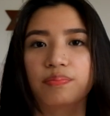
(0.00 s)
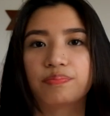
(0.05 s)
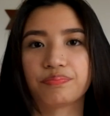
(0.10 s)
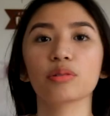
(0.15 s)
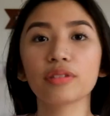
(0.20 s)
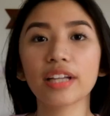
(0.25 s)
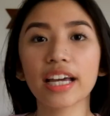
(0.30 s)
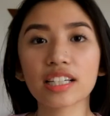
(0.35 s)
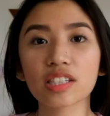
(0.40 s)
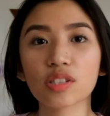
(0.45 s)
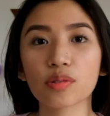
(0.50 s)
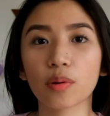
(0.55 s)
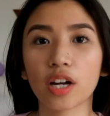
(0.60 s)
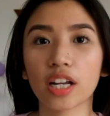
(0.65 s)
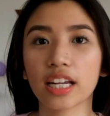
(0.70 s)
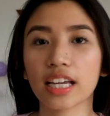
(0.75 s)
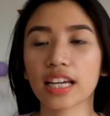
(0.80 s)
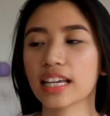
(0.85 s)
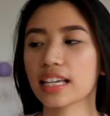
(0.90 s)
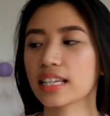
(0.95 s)
So, next
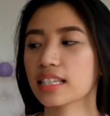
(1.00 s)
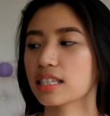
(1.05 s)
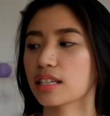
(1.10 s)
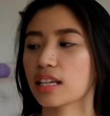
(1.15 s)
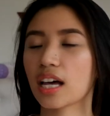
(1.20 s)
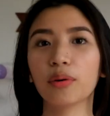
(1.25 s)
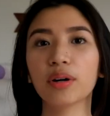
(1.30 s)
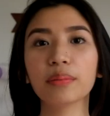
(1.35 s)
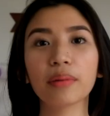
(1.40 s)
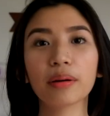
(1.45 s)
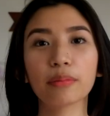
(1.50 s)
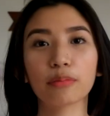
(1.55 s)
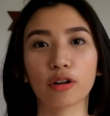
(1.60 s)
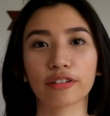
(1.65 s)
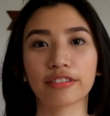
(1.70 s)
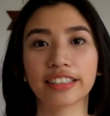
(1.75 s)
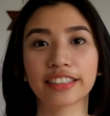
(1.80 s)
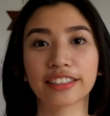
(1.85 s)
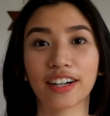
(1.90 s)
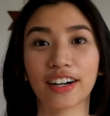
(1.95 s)
one is what my
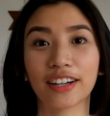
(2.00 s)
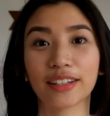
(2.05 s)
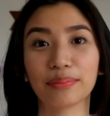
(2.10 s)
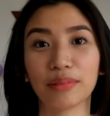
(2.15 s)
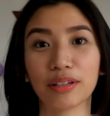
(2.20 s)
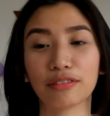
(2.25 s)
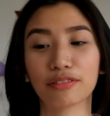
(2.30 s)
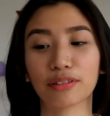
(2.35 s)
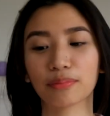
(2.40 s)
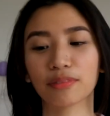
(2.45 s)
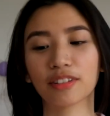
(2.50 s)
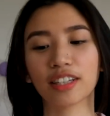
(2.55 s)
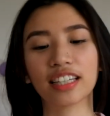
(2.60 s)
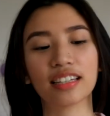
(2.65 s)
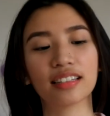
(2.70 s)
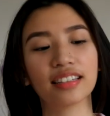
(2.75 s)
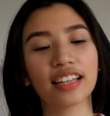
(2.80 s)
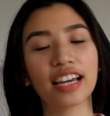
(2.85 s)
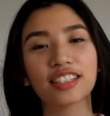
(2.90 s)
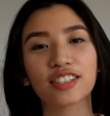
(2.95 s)
boyfriend got me from
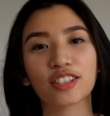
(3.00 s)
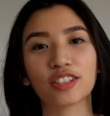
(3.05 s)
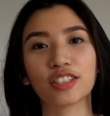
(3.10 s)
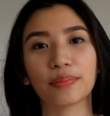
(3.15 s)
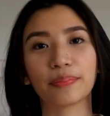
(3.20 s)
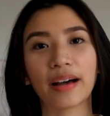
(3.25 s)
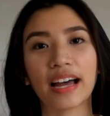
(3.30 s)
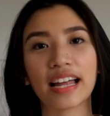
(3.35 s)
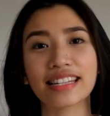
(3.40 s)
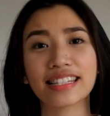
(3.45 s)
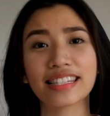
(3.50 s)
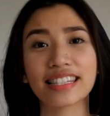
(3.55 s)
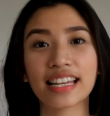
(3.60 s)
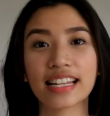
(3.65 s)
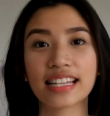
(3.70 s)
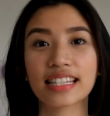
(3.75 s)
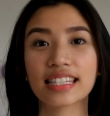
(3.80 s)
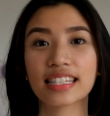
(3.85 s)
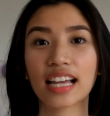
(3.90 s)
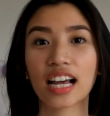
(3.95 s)
the DAISO Japan.
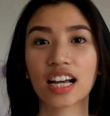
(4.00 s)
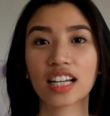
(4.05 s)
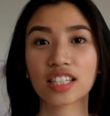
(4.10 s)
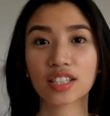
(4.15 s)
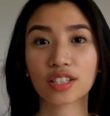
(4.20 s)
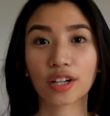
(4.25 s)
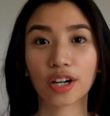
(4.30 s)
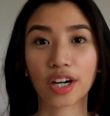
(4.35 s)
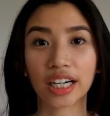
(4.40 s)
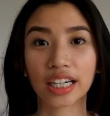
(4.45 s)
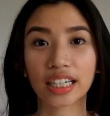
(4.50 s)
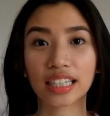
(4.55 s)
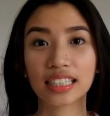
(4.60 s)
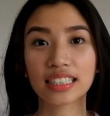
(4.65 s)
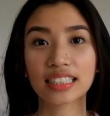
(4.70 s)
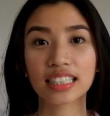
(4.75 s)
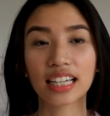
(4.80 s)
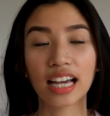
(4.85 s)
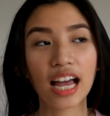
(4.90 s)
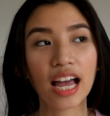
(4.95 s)
Since, as
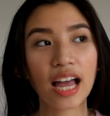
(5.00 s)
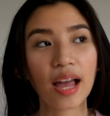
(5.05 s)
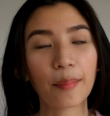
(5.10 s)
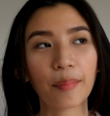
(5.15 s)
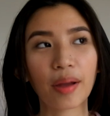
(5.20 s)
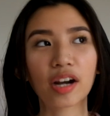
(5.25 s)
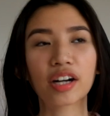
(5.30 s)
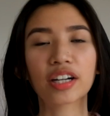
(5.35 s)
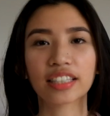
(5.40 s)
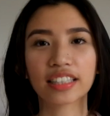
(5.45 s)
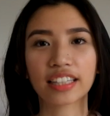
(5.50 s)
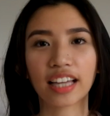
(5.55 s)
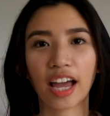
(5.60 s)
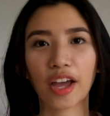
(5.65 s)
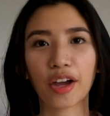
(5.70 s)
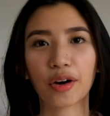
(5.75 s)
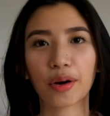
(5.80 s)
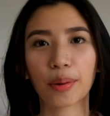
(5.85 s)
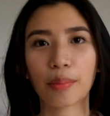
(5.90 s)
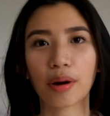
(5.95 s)
girls, meron
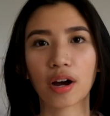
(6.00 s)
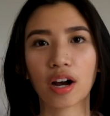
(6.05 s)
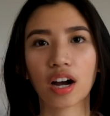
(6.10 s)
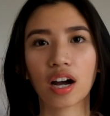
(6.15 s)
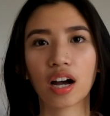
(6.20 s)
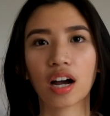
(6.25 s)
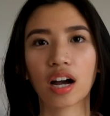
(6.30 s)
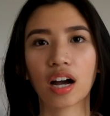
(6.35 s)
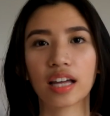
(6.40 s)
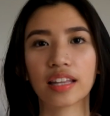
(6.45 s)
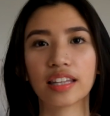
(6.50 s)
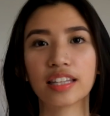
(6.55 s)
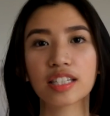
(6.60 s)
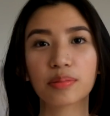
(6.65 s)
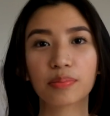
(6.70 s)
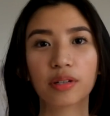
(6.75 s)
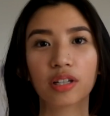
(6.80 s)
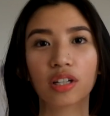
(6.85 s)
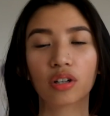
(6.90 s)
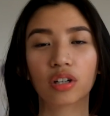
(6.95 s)
tayong mga
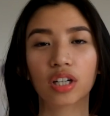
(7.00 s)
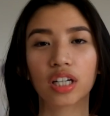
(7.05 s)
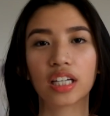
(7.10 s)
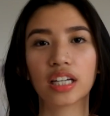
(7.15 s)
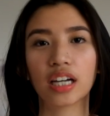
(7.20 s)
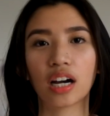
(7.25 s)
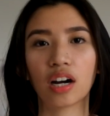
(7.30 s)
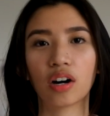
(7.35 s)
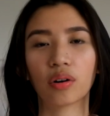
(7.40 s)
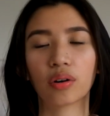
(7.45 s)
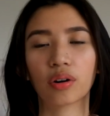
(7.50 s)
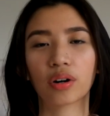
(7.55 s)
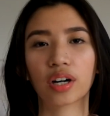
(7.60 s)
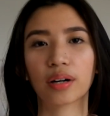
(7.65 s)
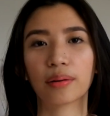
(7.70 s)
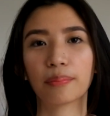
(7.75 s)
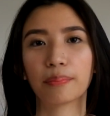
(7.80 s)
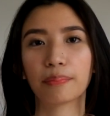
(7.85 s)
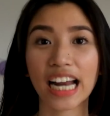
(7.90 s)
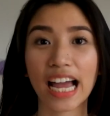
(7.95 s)
dysmenorrhea
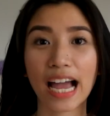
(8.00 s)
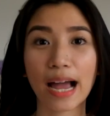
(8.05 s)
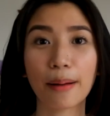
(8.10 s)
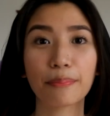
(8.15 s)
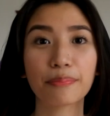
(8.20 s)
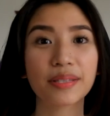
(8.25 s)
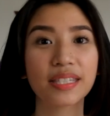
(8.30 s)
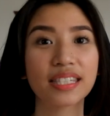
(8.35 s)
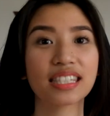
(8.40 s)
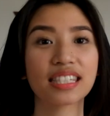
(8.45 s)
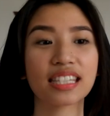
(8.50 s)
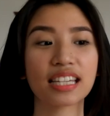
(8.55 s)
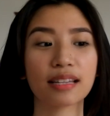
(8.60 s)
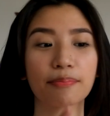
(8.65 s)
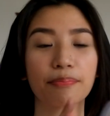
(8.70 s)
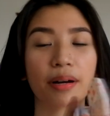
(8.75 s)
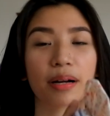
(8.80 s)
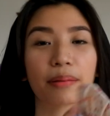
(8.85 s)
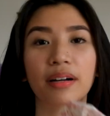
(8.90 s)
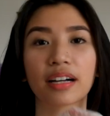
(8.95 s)
or cramps
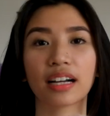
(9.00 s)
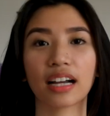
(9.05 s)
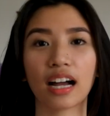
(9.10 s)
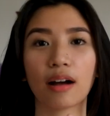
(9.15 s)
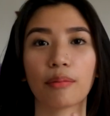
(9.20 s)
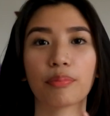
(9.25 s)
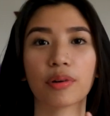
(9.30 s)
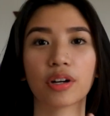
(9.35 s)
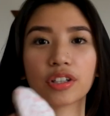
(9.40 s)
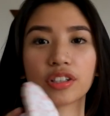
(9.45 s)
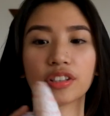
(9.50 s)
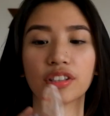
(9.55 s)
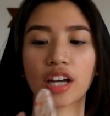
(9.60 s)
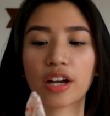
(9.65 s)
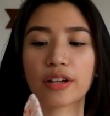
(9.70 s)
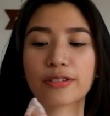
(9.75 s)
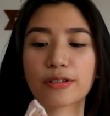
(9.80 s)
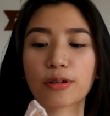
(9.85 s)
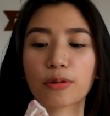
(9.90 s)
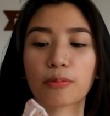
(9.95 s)
pag magkaka-period
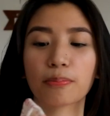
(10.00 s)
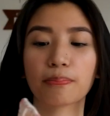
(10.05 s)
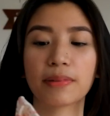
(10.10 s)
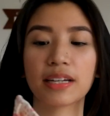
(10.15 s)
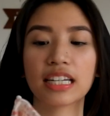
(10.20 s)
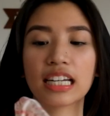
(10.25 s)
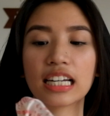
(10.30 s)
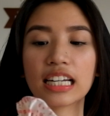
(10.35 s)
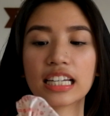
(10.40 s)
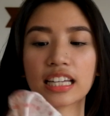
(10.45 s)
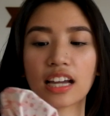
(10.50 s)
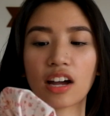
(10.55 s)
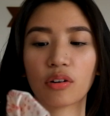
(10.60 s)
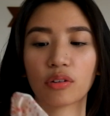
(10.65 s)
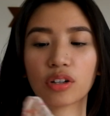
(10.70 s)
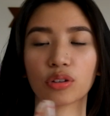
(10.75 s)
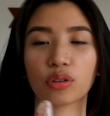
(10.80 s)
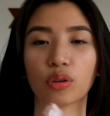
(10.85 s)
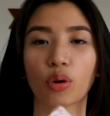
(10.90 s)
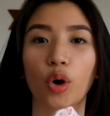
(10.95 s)
tayo. So, binili niya
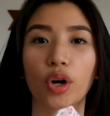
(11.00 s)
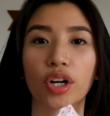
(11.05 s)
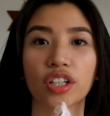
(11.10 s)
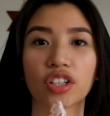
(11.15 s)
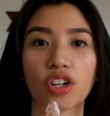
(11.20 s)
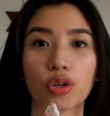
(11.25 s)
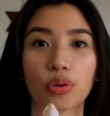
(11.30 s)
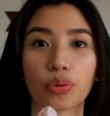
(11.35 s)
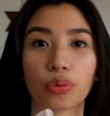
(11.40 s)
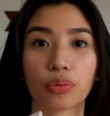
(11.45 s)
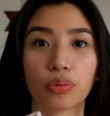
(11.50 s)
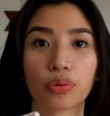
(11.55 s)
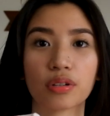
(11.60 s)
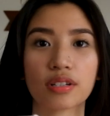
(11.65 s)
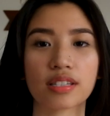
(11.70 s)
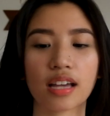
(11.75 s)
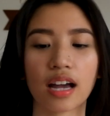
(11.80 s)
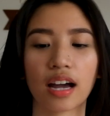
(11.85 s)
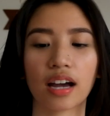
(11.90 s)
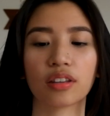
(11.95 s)
ako nito or tinuro
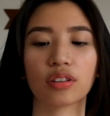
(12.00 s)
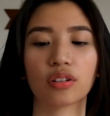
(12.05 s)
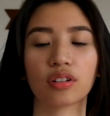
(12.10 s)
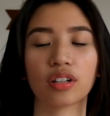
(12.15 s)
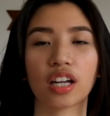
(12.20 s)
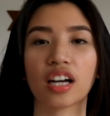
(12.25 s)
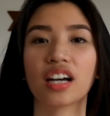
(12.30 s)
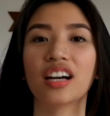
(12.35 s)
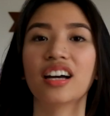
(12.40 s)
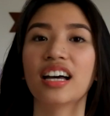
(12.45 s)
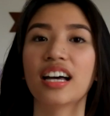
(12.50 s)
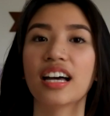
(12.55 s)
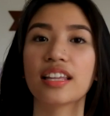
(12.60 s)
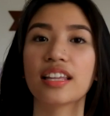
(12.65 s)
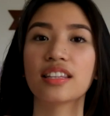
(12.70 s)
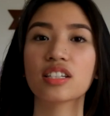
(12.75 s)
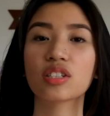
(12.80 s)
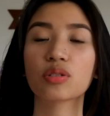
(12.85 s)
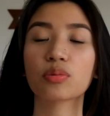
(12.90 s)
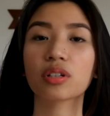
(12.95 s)
niya sa akin to na
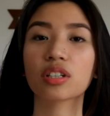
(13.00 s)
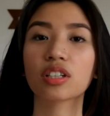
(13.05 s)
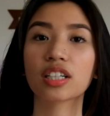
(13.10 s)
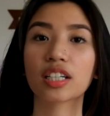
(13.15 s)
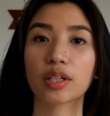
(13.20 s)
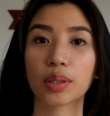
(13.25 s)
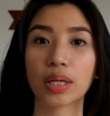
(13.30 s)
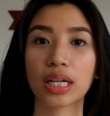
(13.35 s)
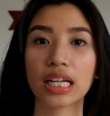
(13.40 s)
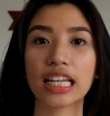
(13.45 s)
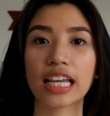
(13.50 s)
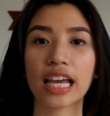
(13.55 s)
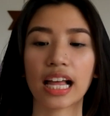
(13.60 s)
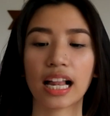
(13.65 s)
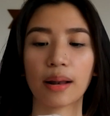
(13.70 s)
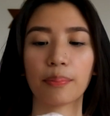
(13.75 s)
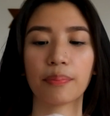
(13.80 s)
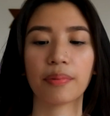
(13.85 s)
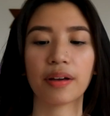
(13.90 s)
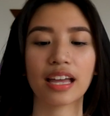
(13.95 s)
this would really help.